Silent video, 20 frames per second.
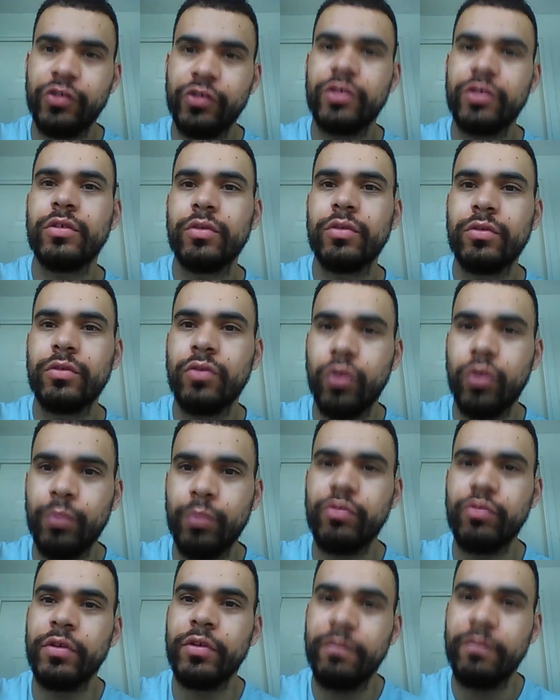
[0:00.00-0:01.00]
corporate
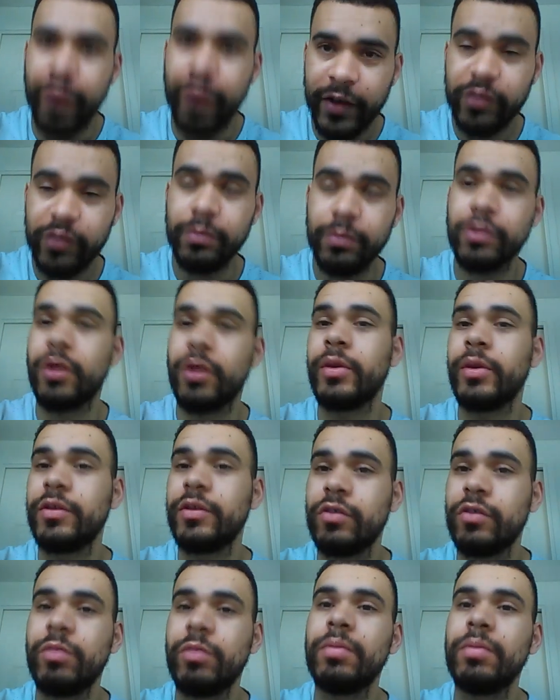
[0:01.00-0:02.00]
investment going into
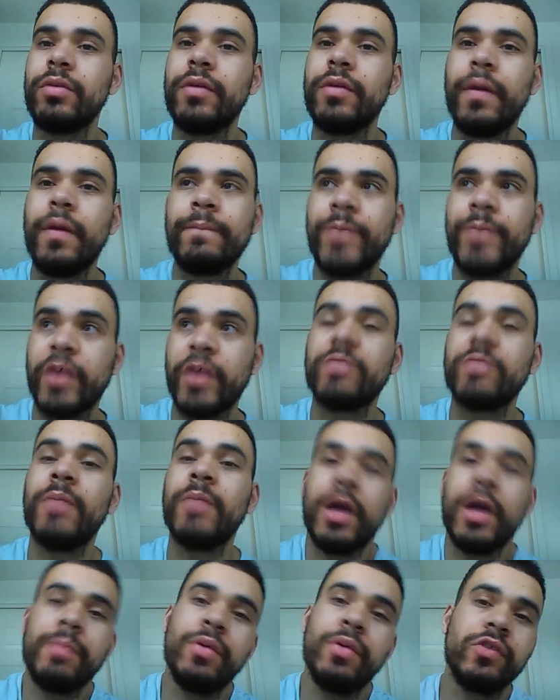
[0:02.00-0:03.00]
Ripple. That's my
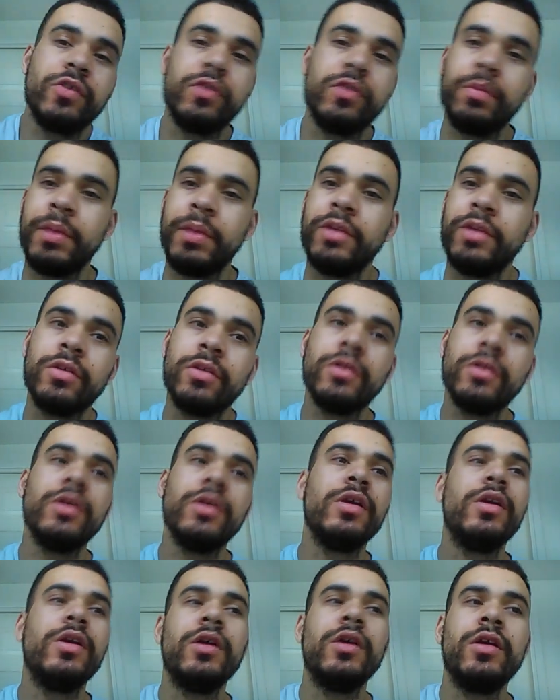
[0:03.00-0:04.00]
personal opinion.
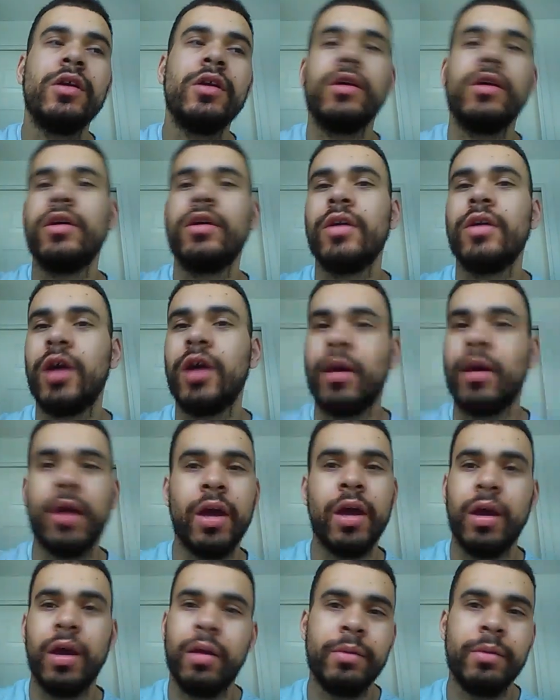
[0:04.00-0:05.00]
I
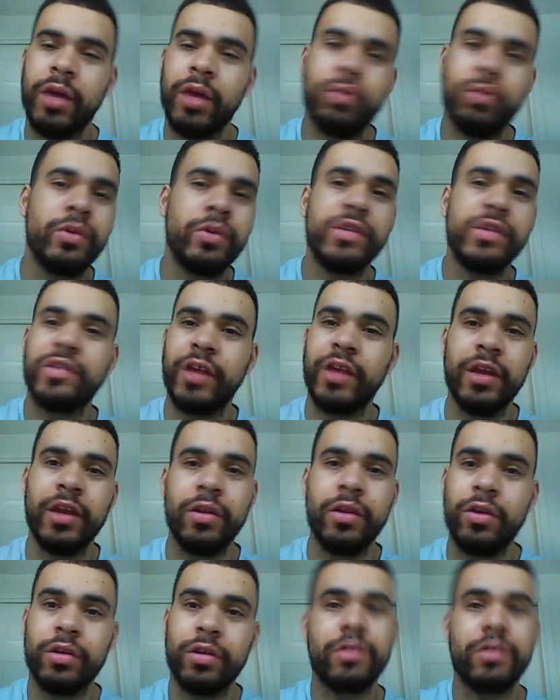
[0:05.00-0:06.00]
mean, I always say, look,
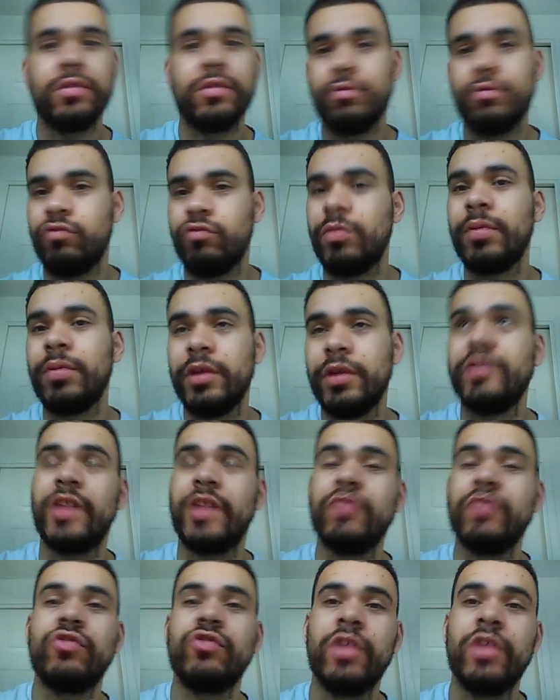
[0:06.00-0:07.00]
Ripple is
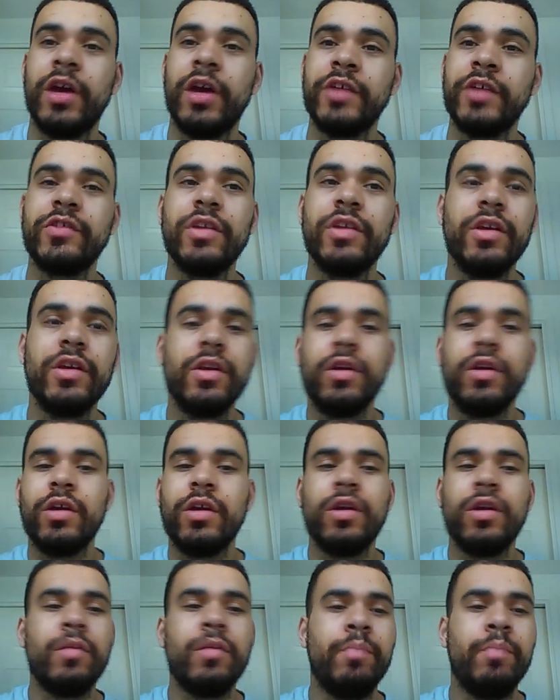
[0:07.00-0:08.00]
centralized.
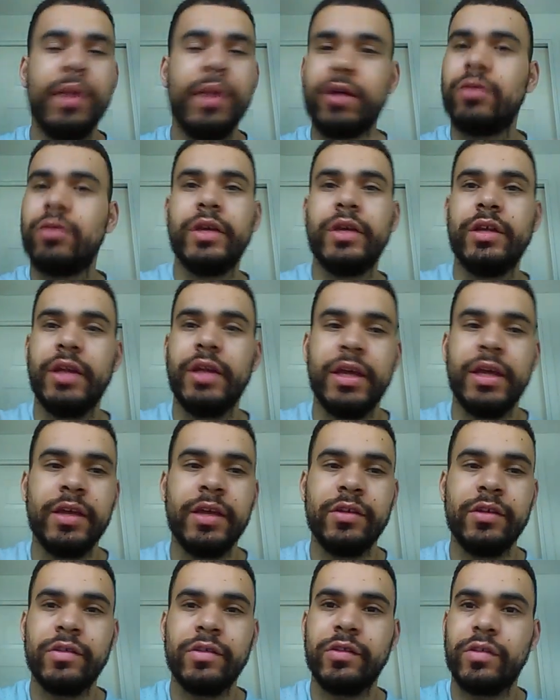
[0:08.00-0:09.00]
Bitcoin
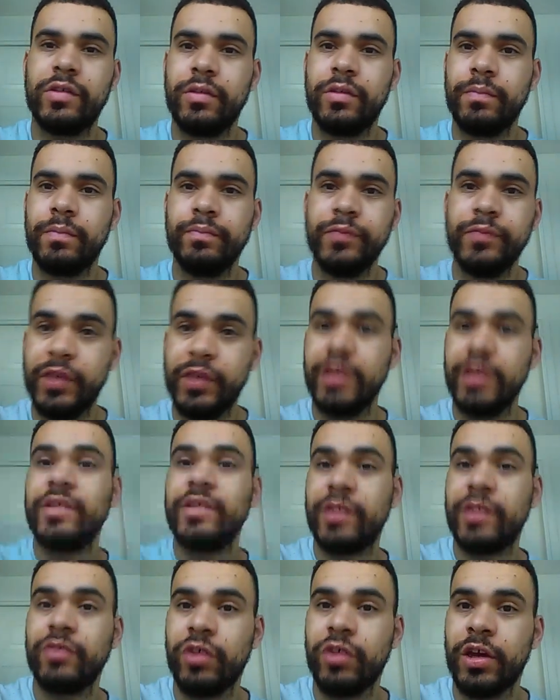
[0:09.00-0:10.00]
is
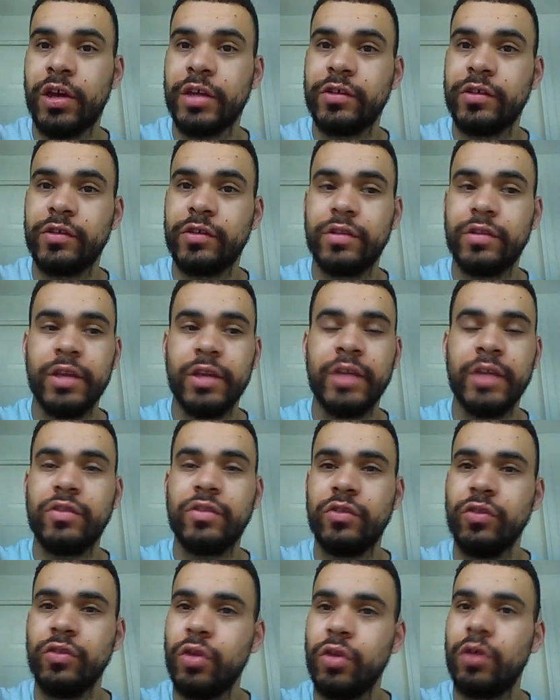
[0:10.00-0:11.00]
decentralized. It's
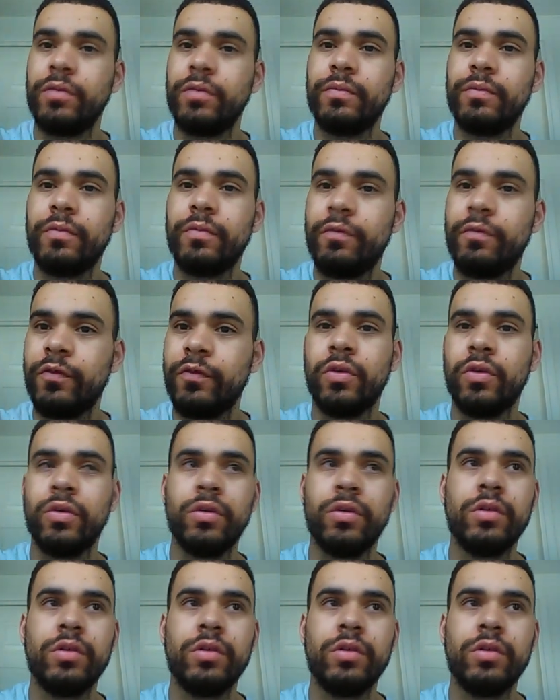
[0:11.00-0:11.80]
not for...